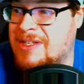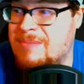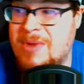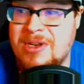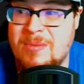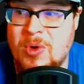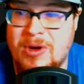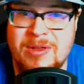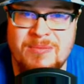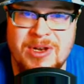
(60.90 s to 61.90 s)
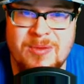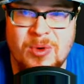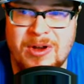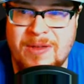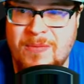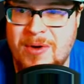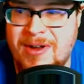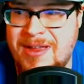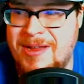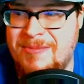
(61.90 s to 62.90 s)
Monday morning, Monday morning at four
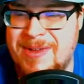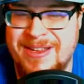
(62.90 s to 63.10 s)
A M